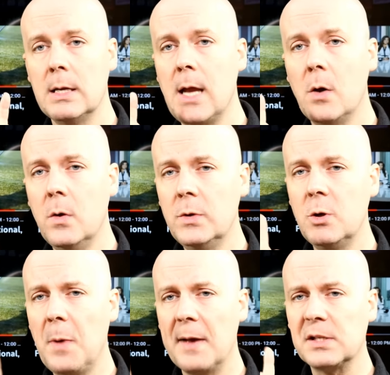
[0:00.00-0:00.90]
Now,
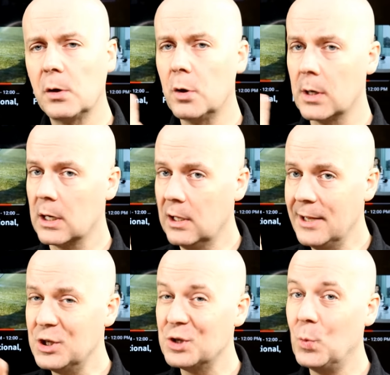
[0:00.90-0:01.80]
YouTube has a current
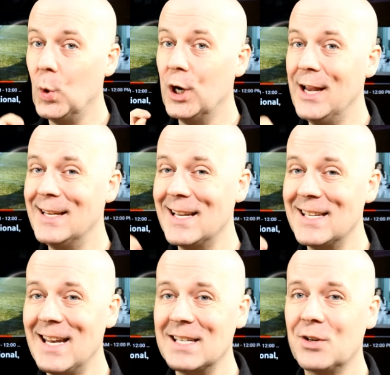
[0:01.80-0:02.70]
glitch where it
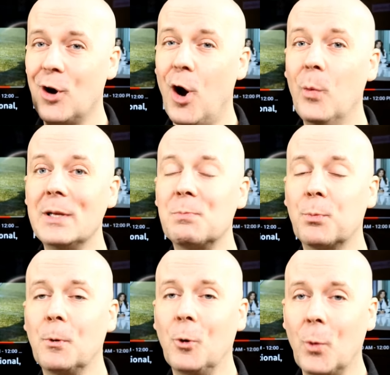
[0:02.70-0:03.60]
doesn't necessarily always
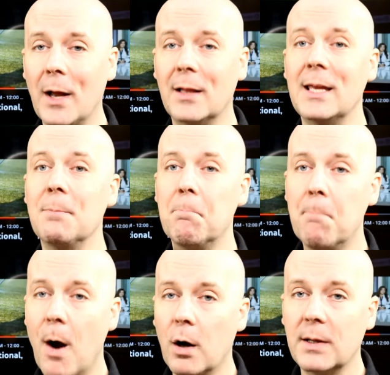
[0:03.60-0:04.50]
correctly
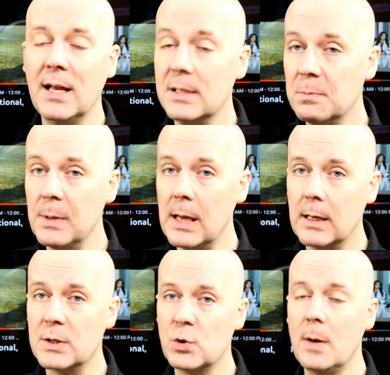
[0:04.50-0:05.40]
mark that it's
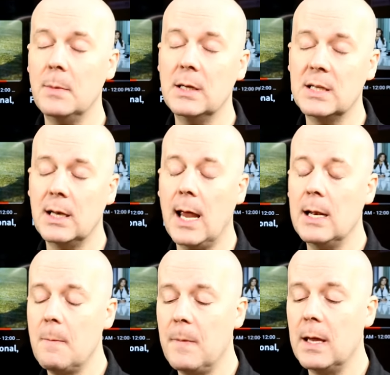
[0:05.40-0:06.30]
being streamed in
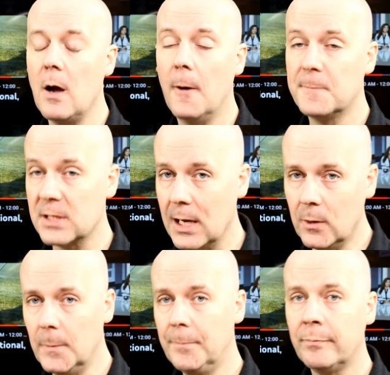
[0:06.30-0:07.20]
1080p
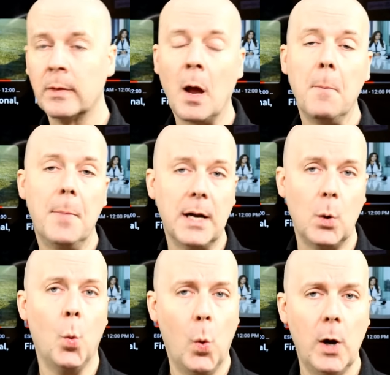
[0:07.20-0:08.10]
upscaled, but
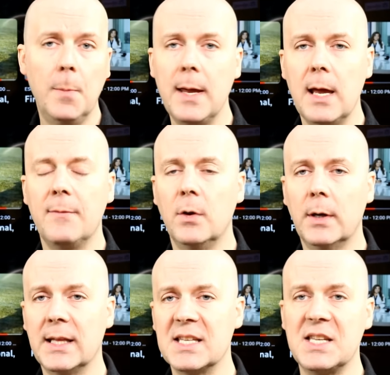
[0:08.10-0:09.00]
it will be. If you
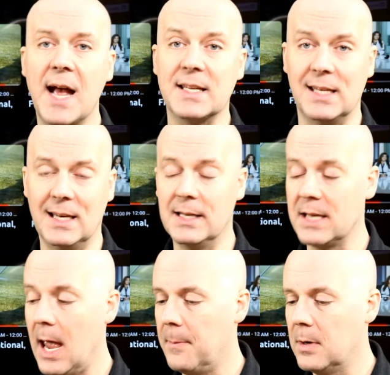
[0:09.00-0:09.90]
look at the stats, it
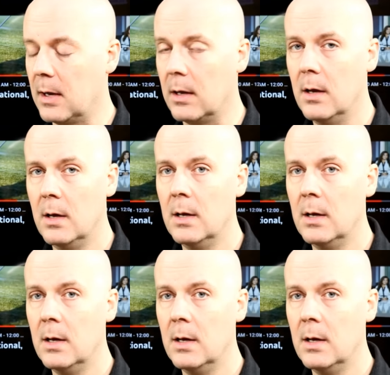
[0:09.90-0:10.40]
is happening.